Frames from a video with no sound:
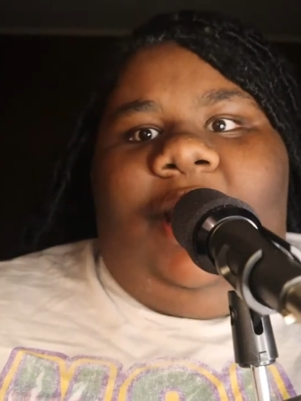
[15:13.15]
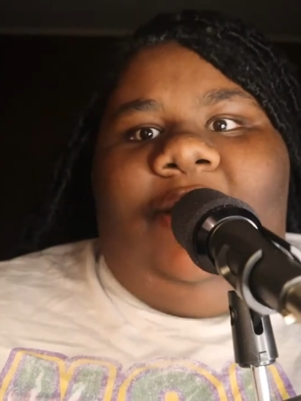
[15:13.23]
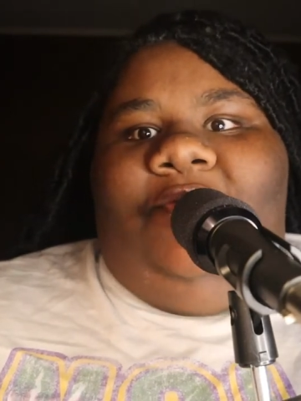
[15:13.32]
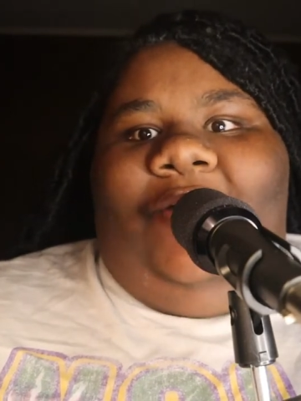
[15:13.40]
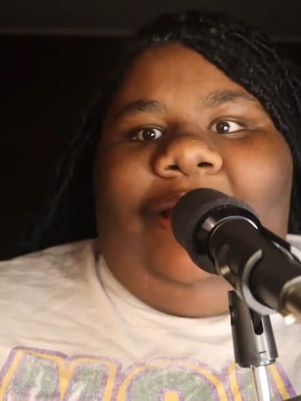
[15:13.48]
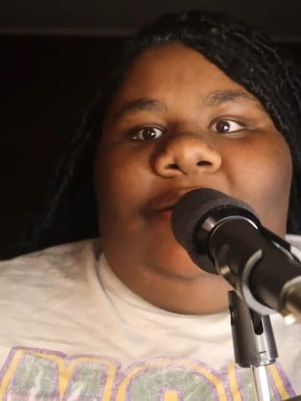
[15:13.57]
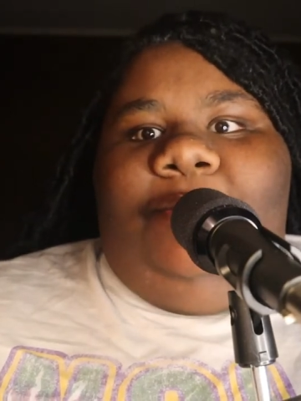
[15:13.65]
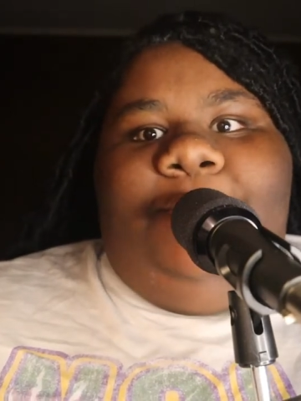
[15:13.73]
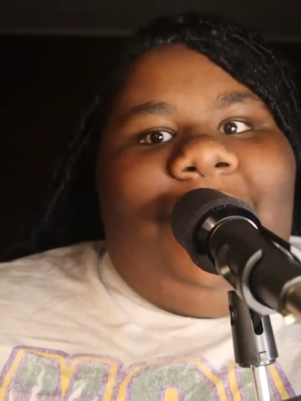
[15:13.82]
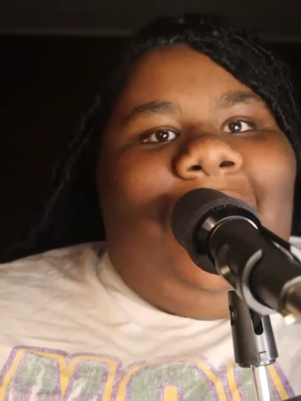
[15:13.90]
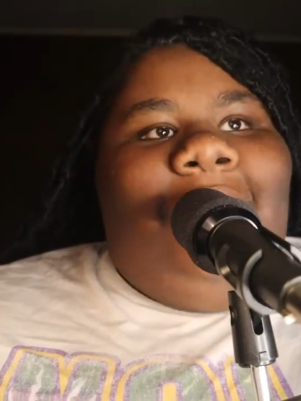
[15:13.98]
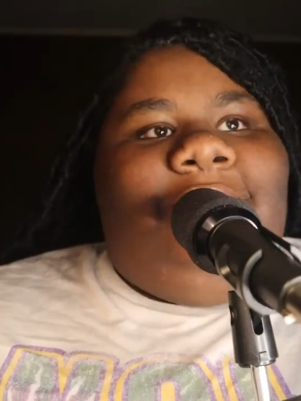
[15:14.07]
unfollowed
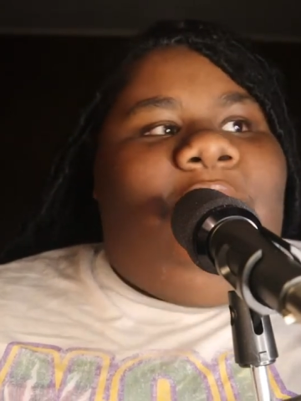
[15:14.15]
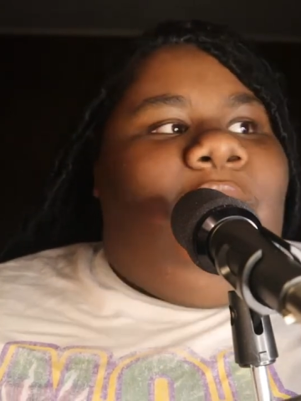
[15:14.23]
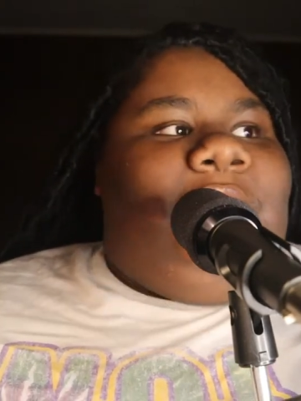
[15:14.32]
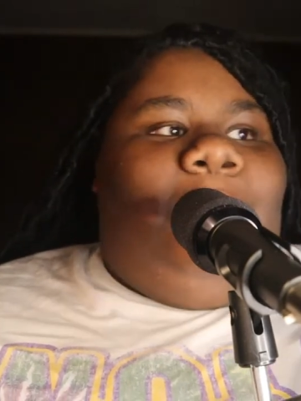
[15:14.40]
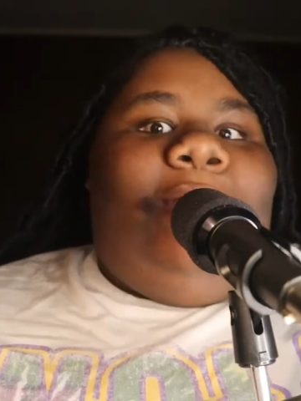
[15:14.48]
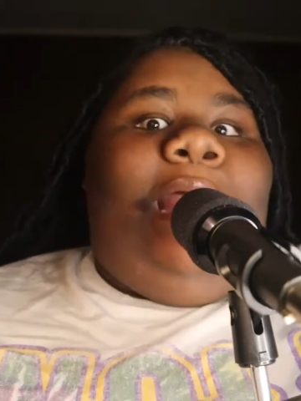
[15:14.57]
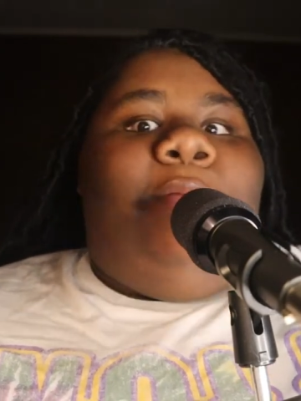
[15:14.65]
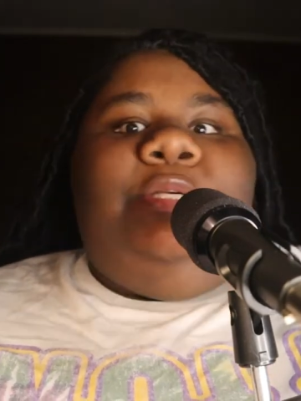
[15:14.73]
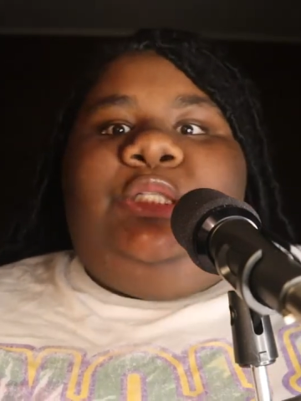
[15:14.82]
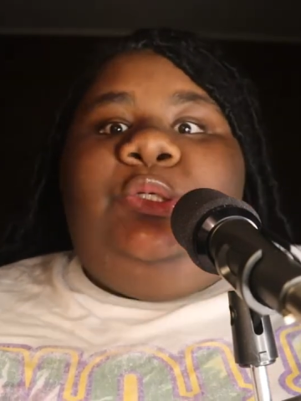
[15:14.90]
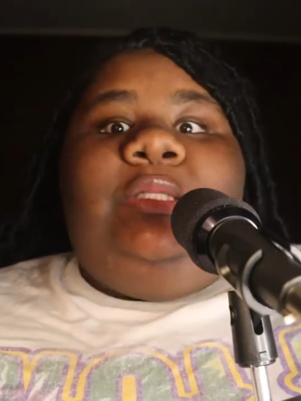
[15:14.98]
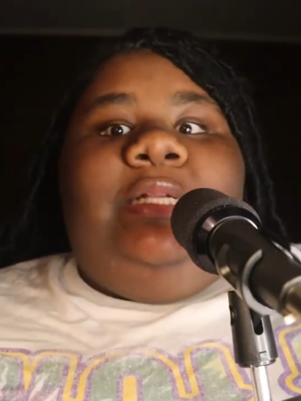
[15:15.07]
Beyonce or something. I'm
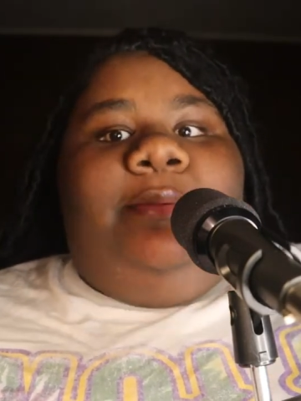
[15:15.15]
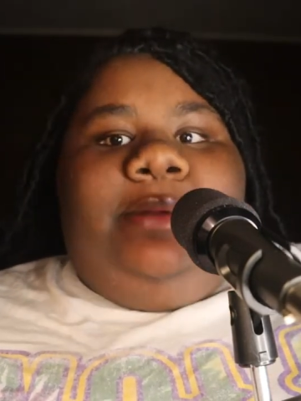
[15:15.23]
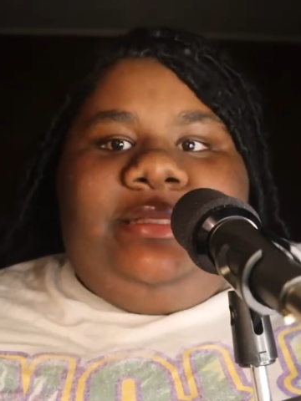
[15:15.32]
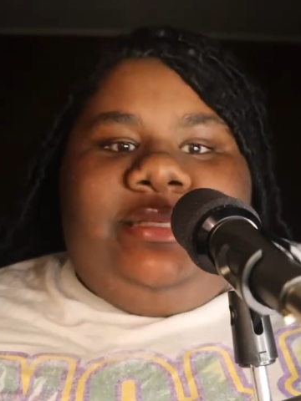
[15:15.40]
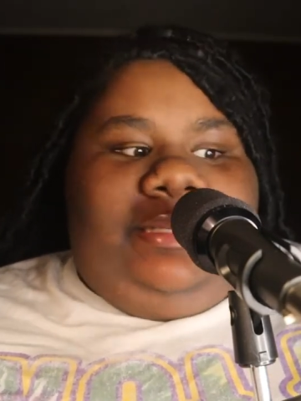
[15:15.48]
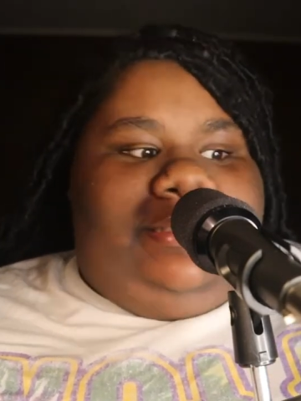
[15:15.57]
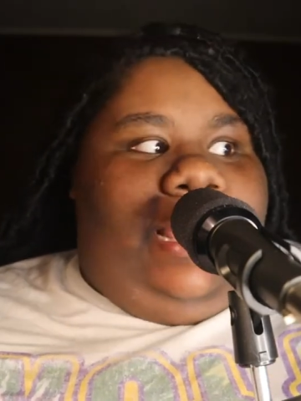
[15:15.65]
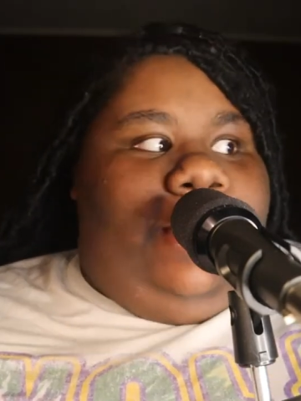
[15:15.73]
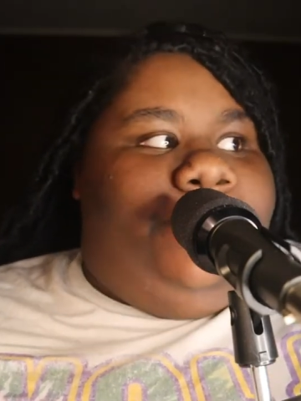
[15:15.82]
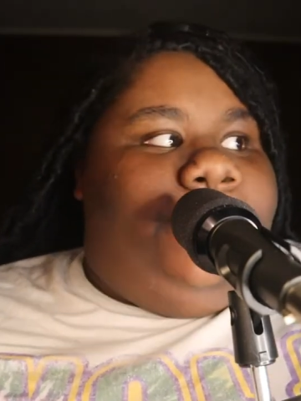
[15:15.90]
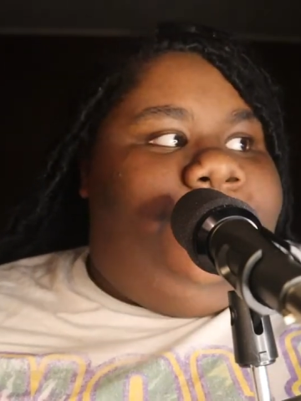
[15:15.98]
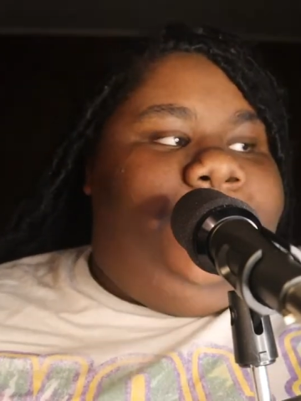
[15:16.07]
just using them as an
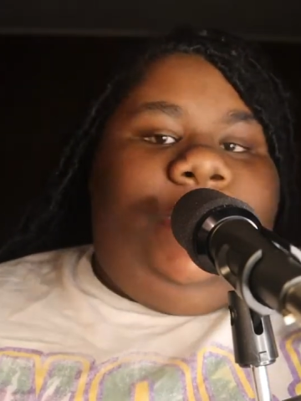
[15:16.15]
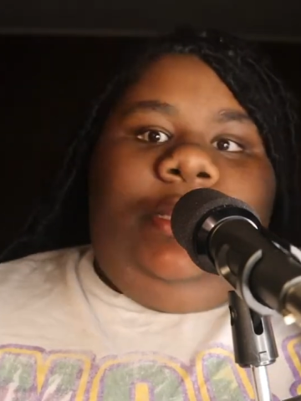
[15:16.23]
example.